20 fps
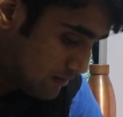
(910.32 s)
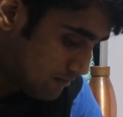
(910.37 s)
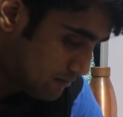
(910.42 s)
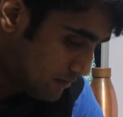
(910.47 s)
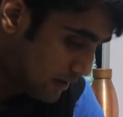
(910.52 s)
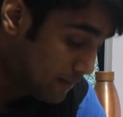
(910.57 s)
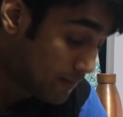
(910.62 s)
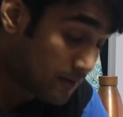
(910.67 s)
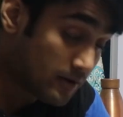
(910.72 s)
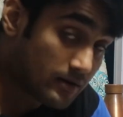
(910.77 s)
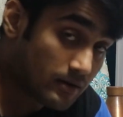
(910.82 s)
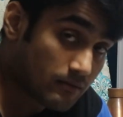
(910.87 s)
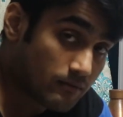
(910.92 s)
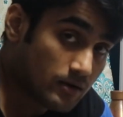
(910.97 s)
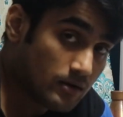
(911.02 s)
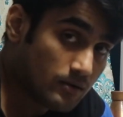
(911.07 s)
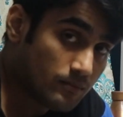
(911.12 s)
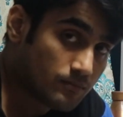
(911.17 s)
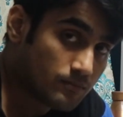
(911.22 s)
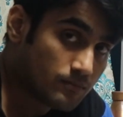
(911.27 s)
time
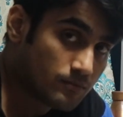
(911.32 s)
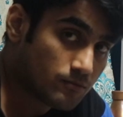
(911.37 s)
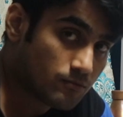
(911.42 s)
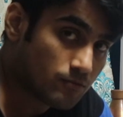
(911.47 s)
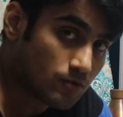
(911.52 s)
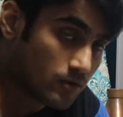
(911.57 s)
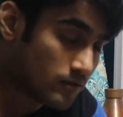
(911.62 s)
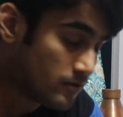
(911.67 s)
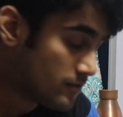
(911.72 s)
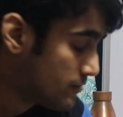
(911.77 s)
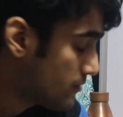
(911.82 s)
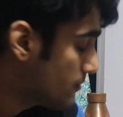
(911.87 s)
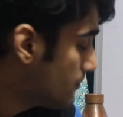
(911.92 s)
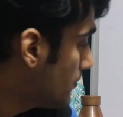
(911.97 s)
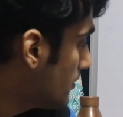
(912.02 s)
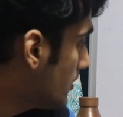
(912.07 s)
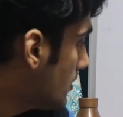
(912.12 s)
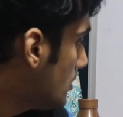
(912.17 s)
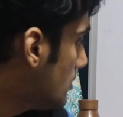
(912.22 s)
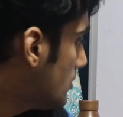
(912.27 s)
interval for this,
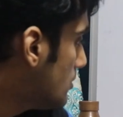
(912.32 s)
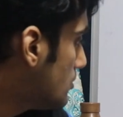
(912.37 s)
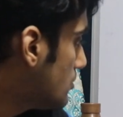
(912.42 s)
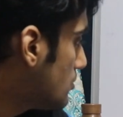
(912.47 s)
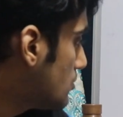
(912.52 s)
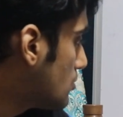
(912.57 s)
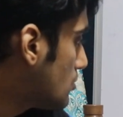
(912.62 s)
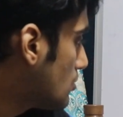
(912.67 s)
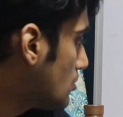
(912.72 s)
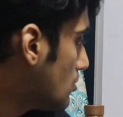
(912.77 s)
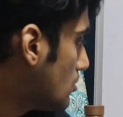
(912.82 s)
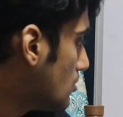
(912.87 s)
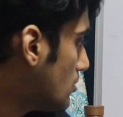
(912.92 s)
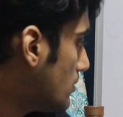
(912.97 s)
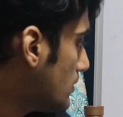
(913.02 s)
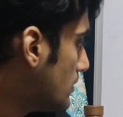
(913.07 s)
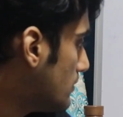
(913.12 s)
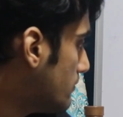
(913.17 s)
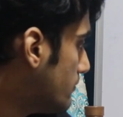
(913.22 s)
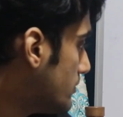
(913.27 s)

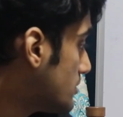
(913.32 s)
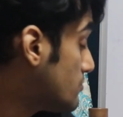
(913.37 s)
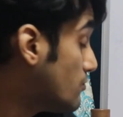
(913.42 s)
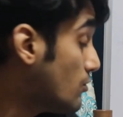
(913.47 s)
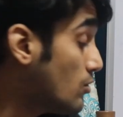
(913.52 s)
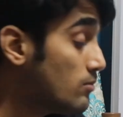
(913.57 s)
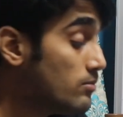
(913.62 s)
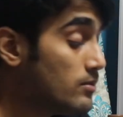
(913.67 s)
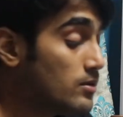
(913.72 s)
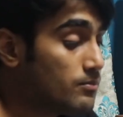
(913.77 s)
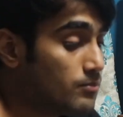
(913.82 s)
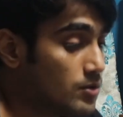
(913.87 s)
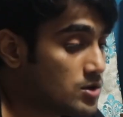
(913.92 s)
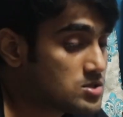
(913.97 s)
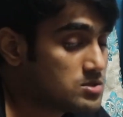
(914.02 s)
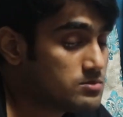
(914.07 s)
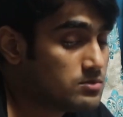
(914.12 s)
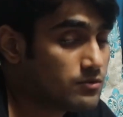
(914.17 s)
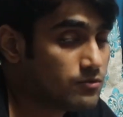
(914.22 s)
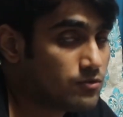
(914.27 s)
so which won't be
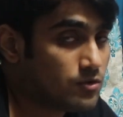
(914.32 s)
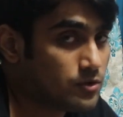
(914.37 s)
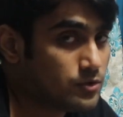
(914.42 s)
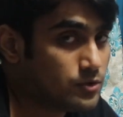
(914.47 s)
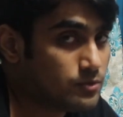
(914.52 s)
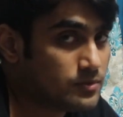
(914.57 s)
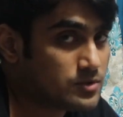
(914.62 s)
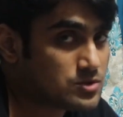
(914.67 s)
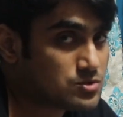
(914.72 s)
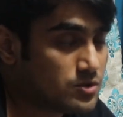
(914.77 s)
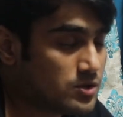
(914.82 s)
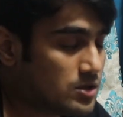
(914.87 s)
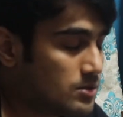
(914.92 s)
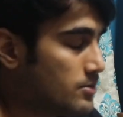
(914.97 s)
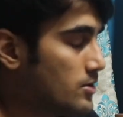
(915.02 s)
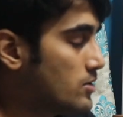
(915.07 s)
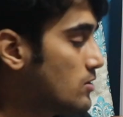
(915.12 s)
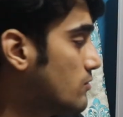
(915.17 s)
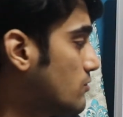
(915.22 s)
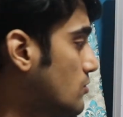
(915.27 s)
possible for humans to
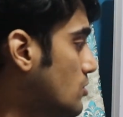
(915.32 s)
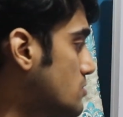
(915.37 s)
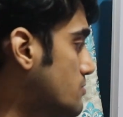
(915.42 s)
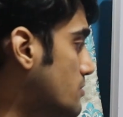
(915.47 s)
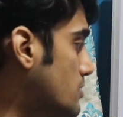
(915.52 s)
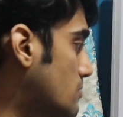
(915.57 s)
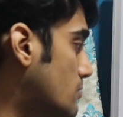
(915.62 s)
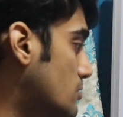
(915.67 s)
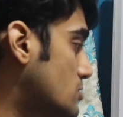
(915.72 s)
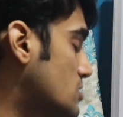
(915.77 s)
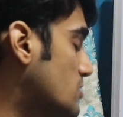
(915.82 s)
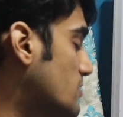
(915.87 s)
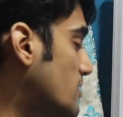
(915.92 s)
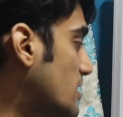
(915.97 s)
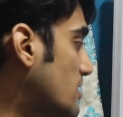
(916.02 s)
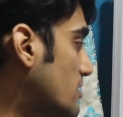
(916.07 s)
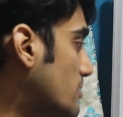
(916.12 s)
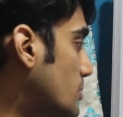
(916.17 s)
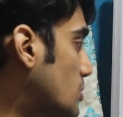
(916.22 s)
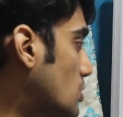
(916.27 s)
interpret, of course, because it
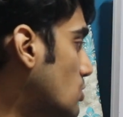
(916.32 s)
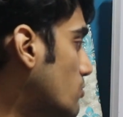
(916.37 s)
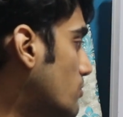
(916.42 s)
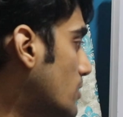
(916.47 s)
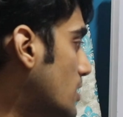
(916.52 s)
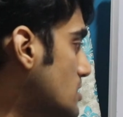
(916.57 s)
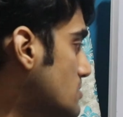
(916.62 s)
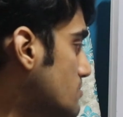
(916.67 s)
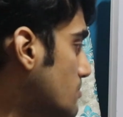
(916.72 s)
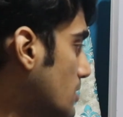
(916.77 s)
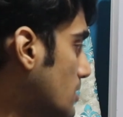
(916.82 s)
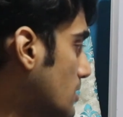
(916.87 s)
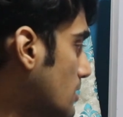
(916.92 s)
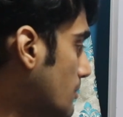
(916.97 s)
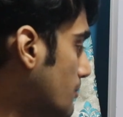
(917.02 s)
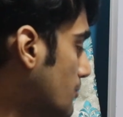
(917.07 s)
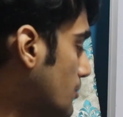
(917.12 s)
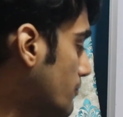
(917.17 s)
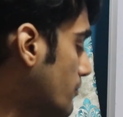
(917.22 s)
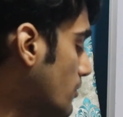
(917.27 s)
will be too fast. But
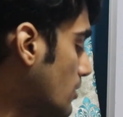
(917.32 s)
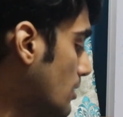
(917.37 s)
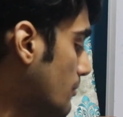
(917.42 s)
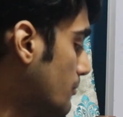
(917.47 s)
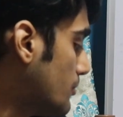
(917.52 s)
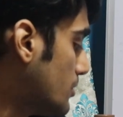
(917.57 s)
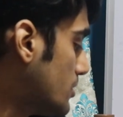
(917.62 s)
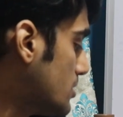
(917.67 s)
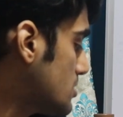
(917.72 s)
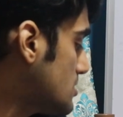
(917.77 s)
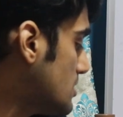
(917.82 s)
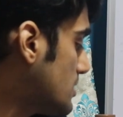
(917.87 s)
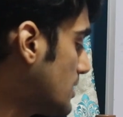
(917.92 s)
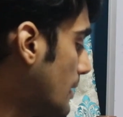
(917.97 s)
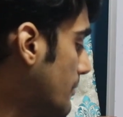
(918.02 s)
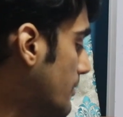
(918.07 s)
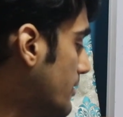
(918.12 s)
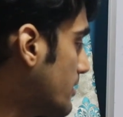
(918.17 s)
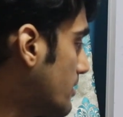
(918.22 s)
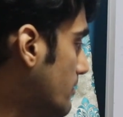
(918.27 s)
for computers, the
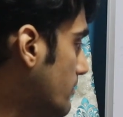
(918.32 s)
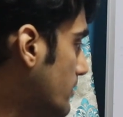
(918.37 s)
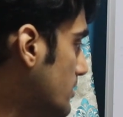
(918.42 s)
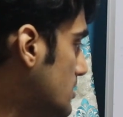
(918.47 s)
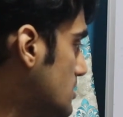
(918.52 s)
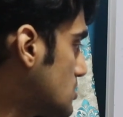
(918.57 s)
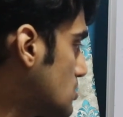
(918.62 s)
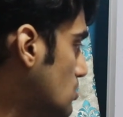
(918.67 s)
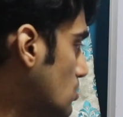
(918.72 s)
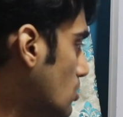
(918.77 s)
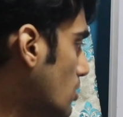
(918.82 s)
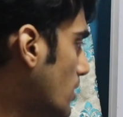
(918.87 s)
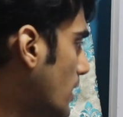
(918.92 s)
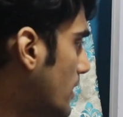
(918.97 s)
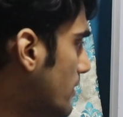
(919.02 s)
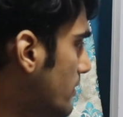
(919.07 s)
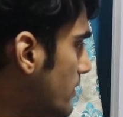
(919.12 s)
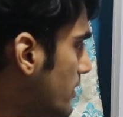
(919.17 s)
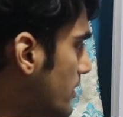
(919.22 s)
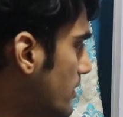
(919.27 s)
time interval is too low,
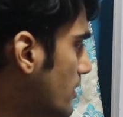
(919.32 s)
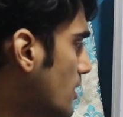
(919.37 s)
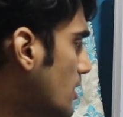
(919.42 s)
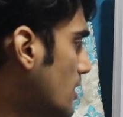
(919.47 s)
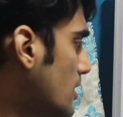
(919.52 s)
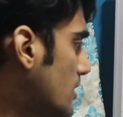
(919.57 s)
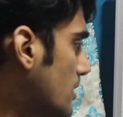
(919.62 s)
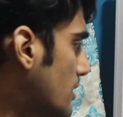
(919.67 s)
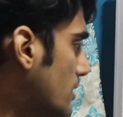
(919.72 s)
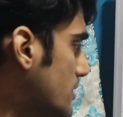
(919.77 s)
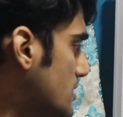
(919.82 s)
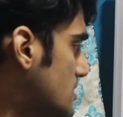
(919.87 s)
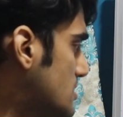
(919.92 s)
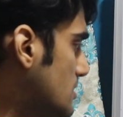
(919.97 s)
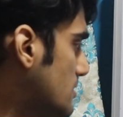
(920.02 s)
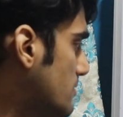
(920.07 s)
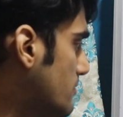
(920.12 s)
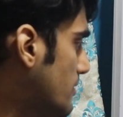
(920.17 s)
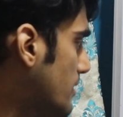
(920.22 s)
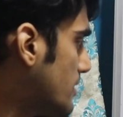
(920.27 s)
and they
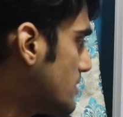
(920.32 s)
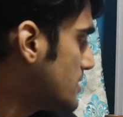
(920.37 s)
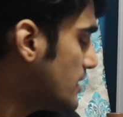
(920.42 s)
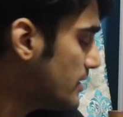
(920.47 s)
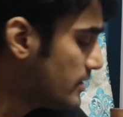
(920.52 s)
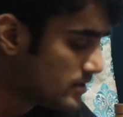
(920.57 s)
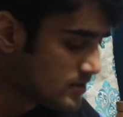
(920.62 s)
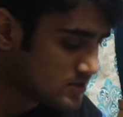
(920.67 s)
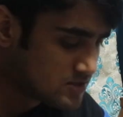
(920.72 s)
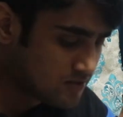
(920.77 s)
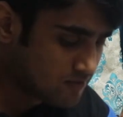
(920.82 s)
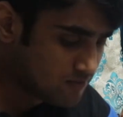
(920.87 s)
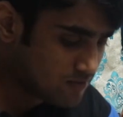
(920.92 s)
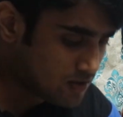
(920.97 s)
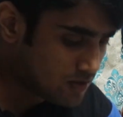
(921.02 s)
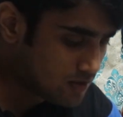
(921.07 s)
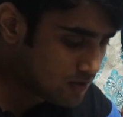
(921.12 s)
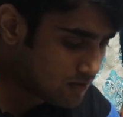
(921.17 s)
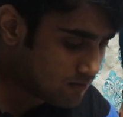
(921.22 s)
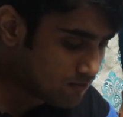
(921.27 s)
receive and send and receive
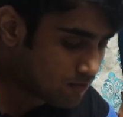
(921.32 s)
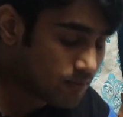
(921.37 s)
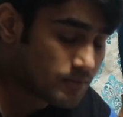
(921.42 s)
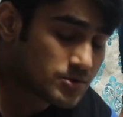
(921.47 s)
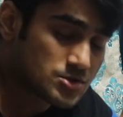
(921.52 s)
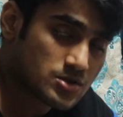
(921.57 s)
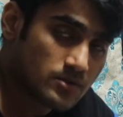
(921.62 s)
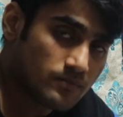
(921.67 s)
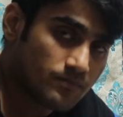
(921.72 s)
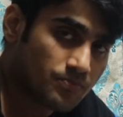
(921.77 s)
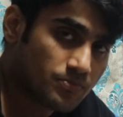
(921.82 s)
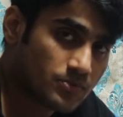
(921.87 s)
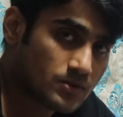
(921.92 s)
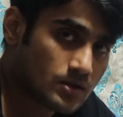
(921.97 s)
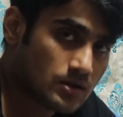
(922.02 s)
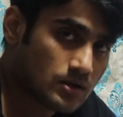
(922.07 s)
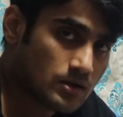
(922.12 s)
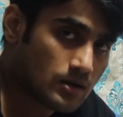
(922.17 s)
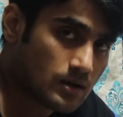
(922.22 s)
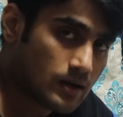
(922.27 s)
the information
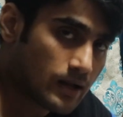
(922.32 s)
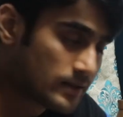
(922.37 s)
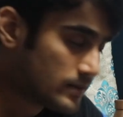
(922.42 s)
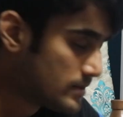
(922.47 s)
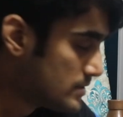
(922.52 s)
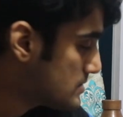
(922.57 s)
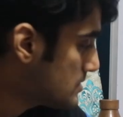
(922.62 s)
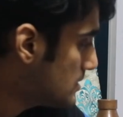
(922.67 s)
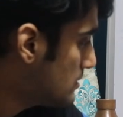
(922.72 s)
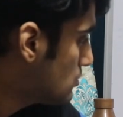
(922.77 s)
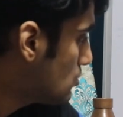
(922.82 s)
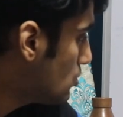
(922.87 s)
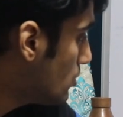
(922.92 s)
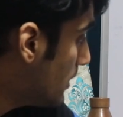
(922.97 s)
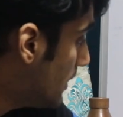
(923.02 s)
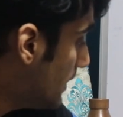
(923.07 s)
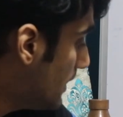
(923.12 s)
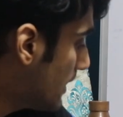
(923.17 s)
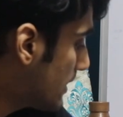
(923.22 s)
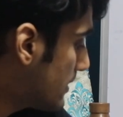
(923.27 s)
like this
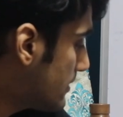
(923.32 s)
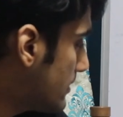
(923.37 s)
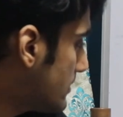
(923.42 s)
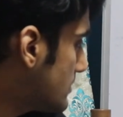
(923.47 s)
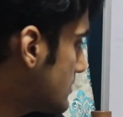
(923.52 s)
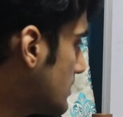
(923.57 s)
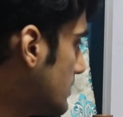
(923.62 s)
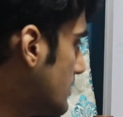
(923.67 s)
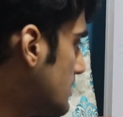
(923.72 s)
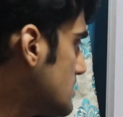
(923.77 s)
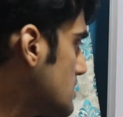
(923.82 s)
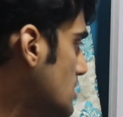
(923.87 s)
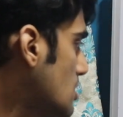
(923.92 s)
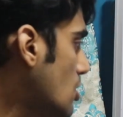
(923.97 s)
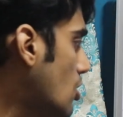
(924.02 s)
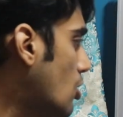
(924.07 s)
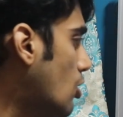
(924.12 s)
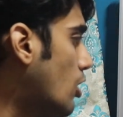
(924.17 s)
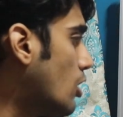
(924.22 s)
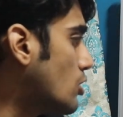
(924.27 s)
through electric signals
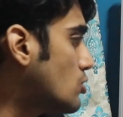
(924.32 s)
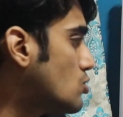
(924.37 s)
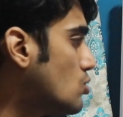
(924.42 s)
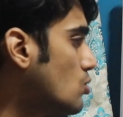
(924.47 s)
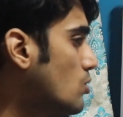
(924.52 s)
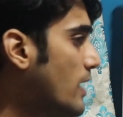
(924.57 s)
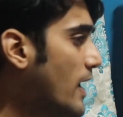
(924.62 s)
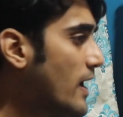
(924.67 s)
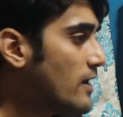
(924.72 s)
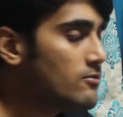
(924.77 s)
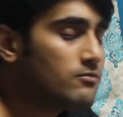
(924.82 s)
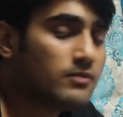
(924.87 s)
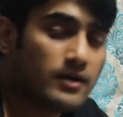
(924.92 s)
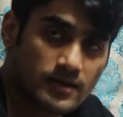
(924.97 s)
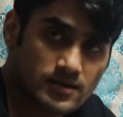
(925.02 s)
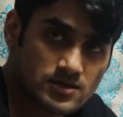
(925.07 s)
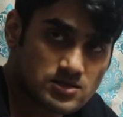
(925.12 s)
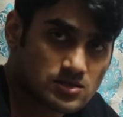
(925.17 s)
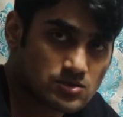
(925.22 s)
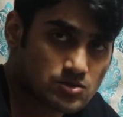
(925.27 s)
or through LAN
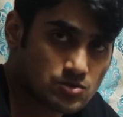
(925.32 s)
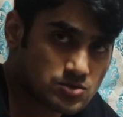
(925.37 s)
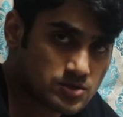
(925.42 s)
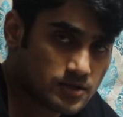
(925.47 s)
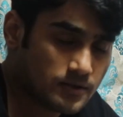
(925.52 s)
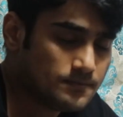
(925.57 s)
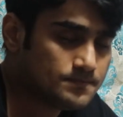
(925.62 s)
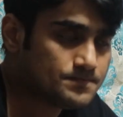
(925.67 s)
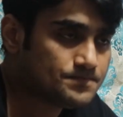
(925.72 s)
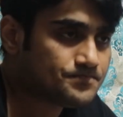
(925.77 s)
wires to say.